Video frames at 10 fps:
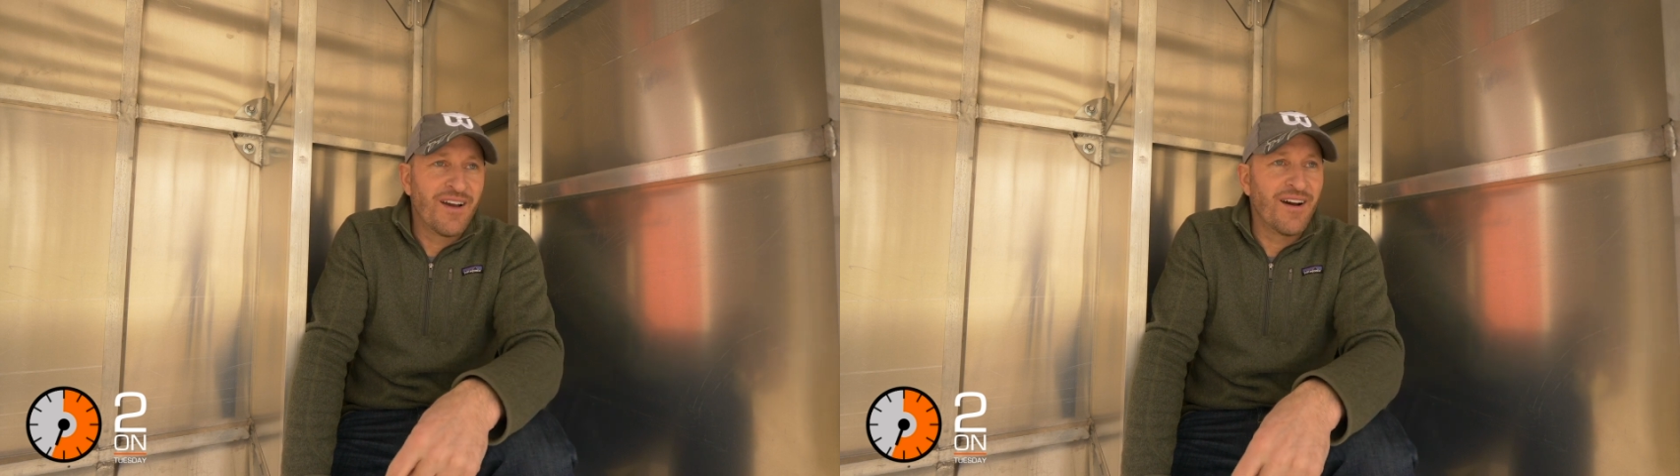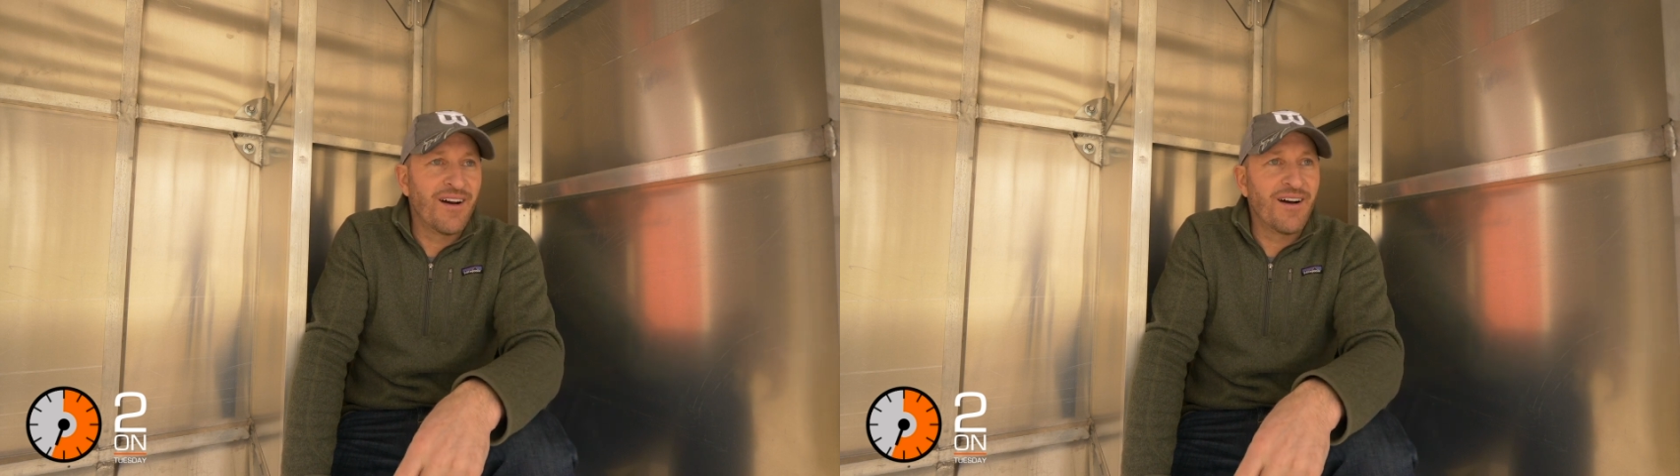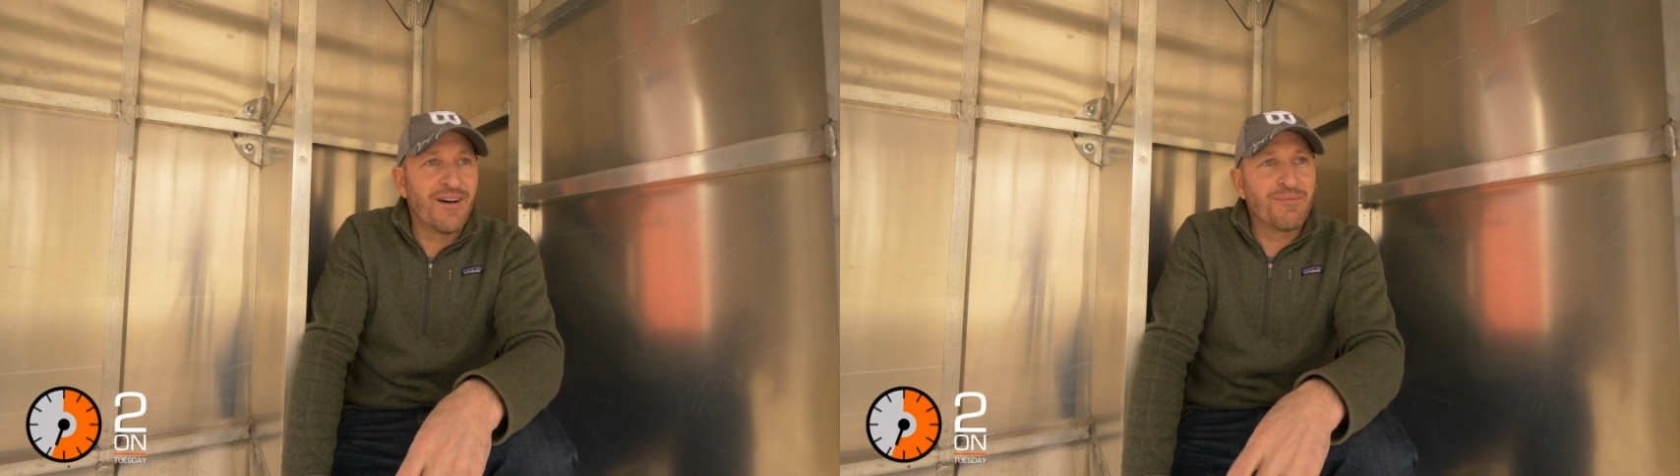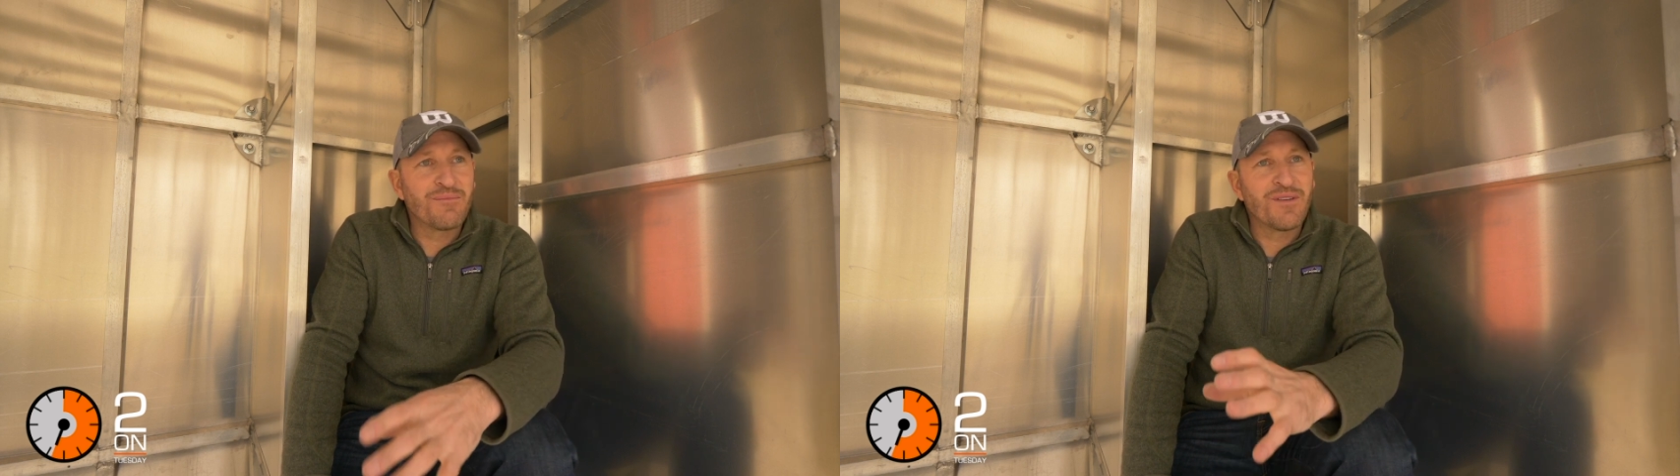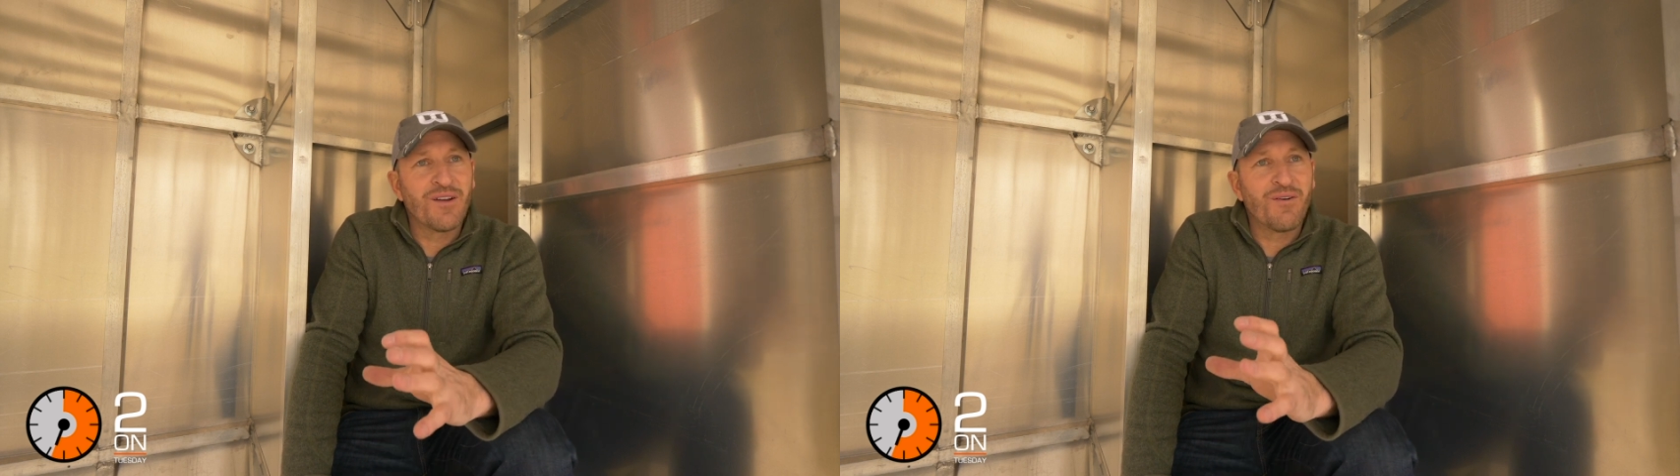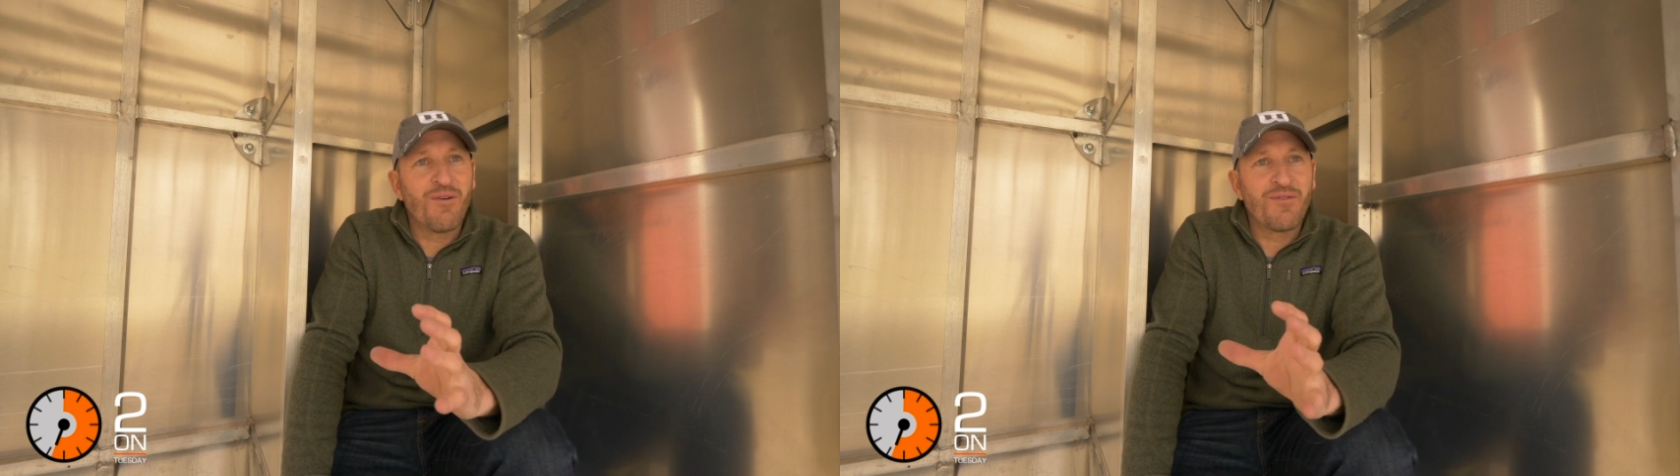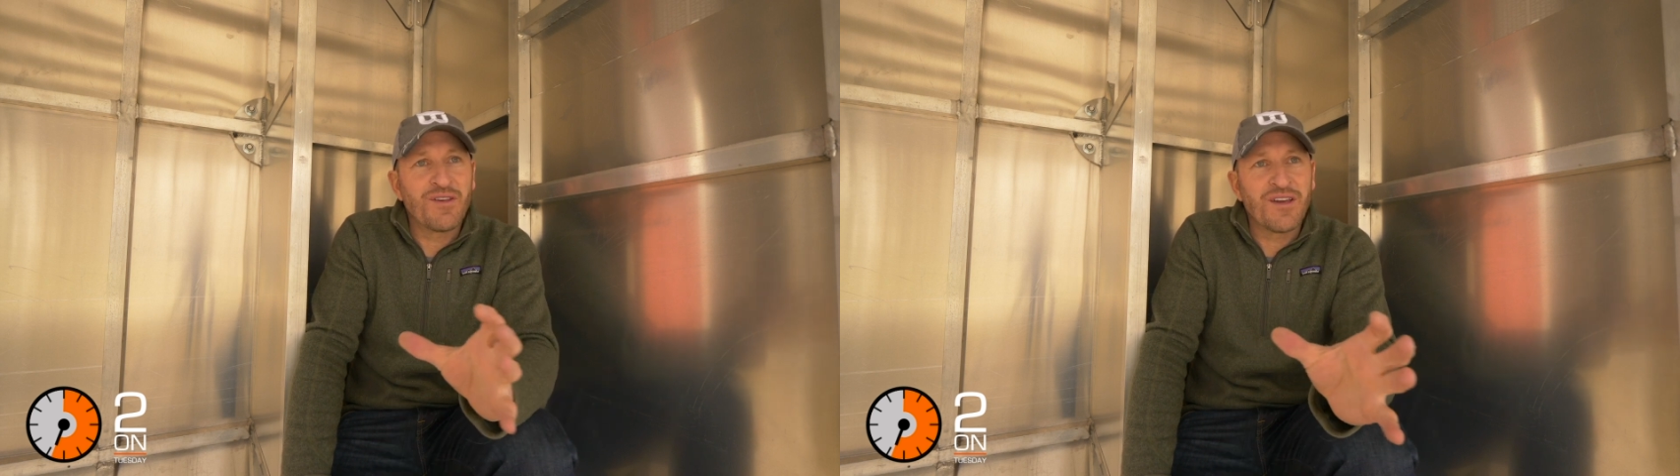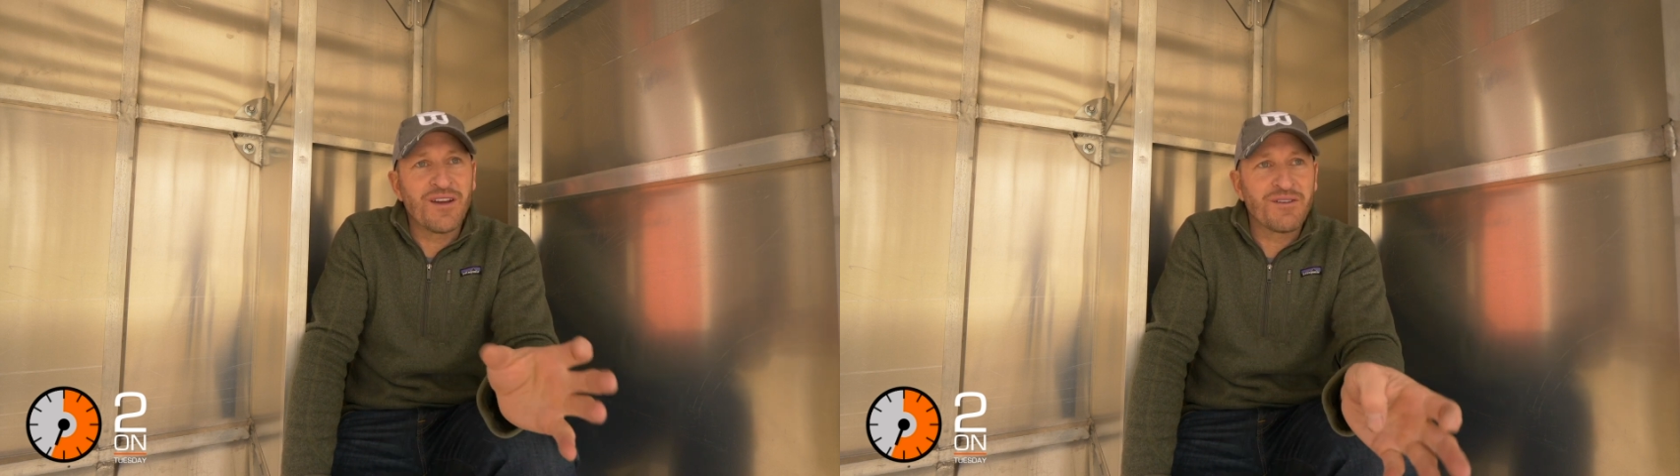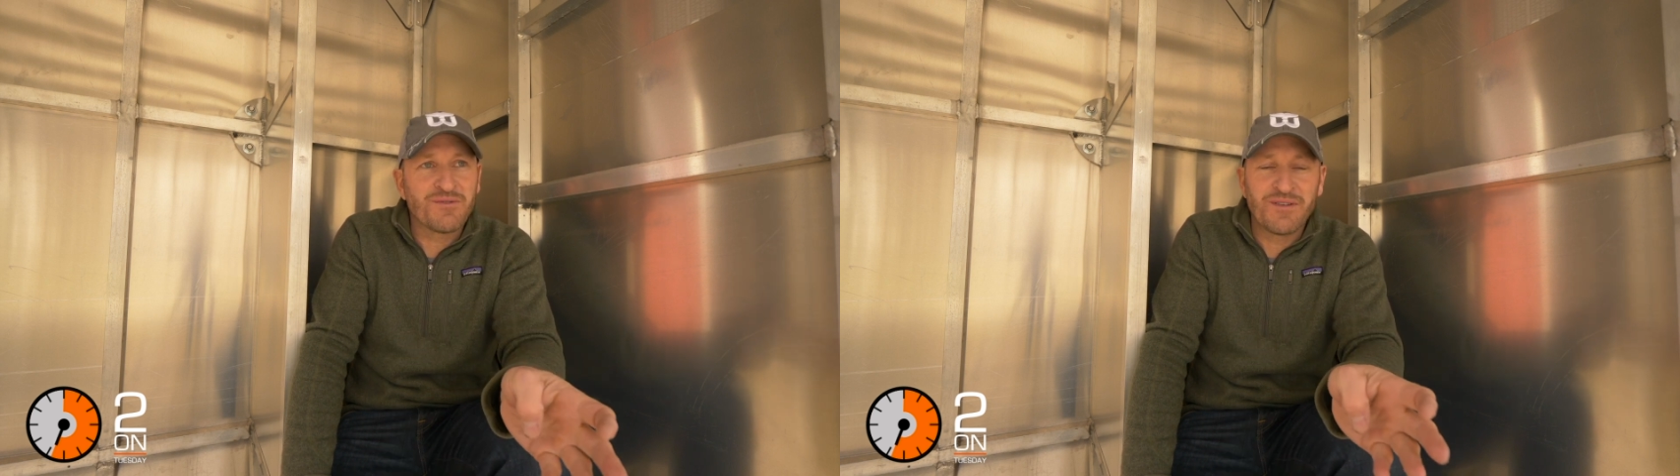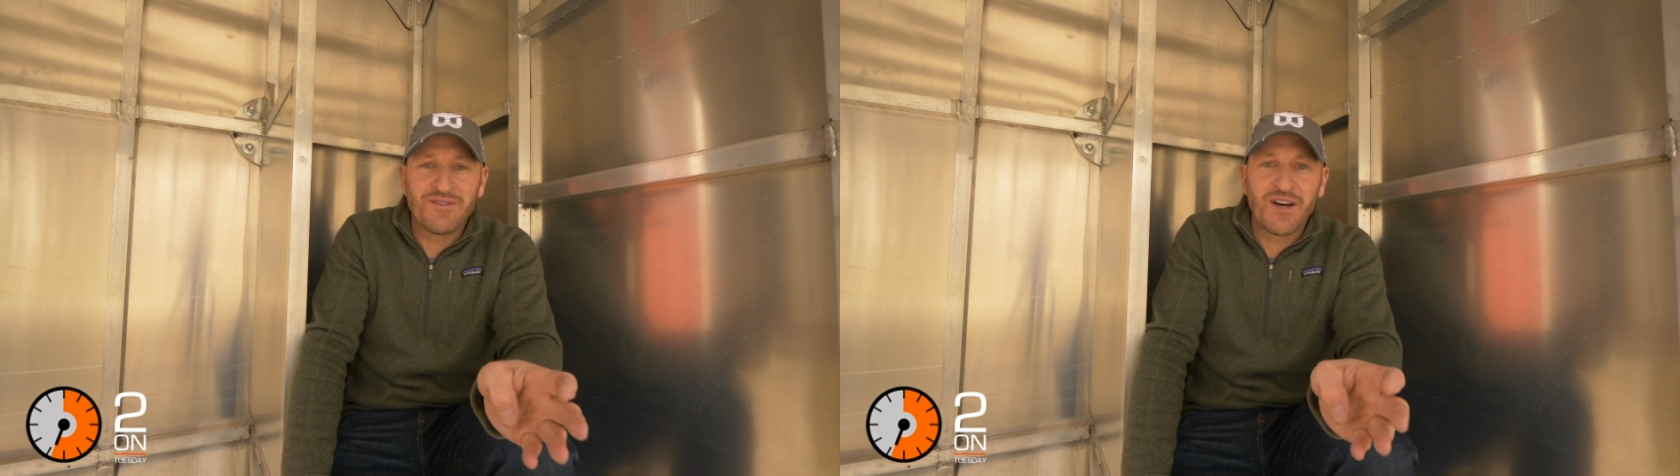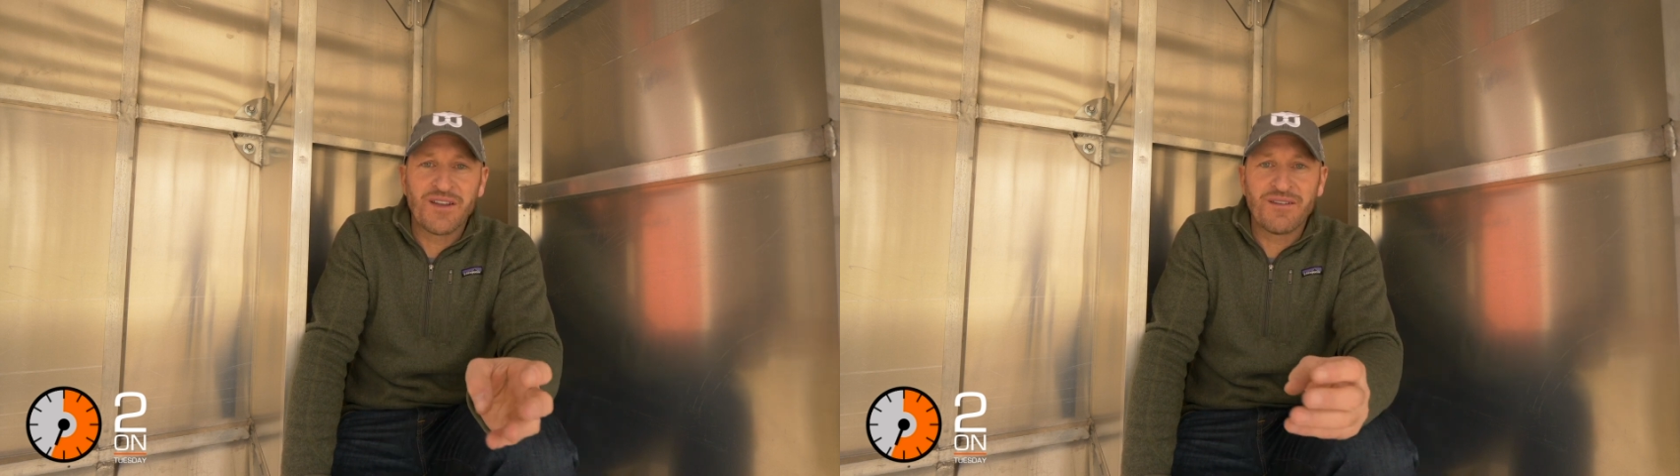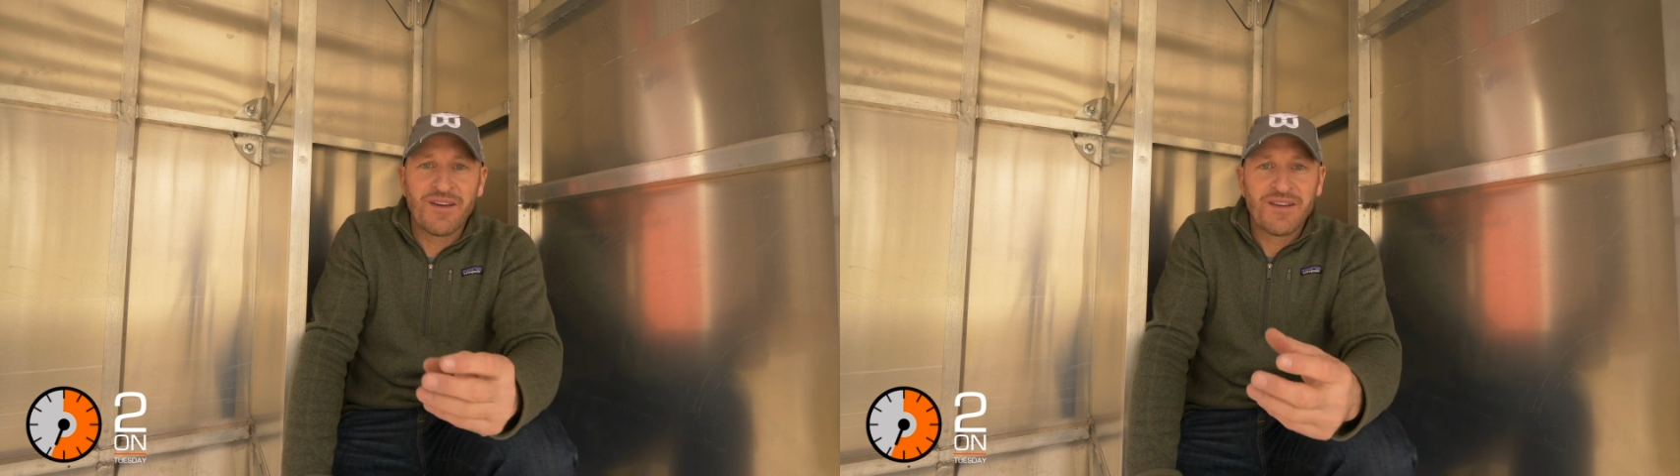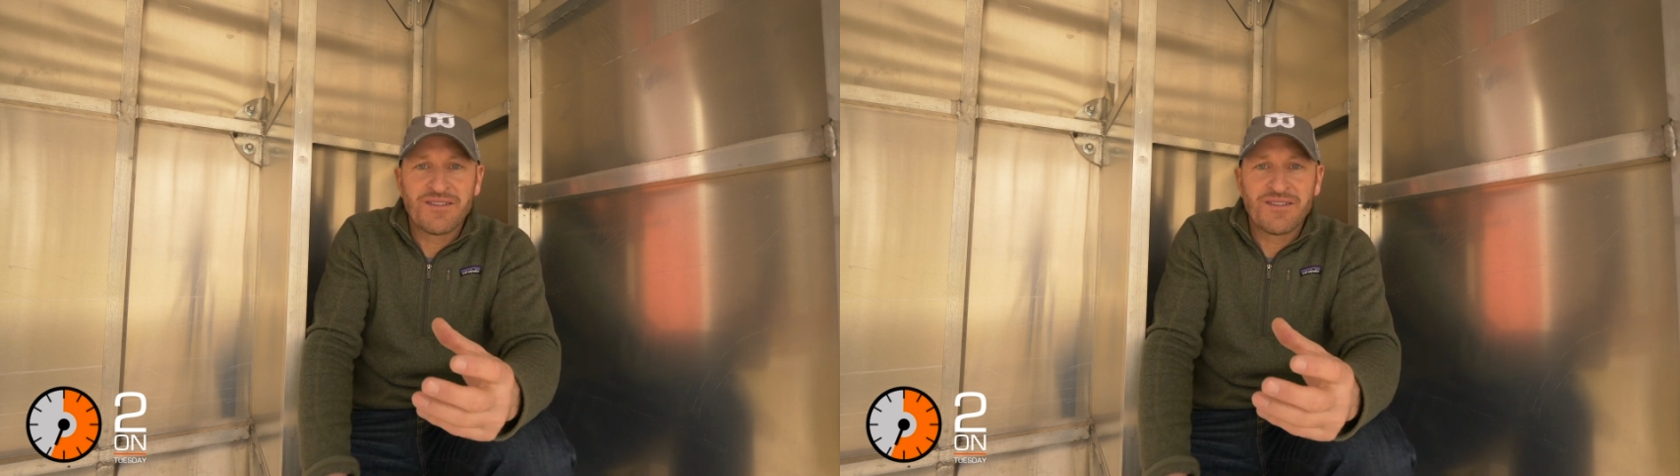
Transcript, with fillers: Um, you know, over the years we've done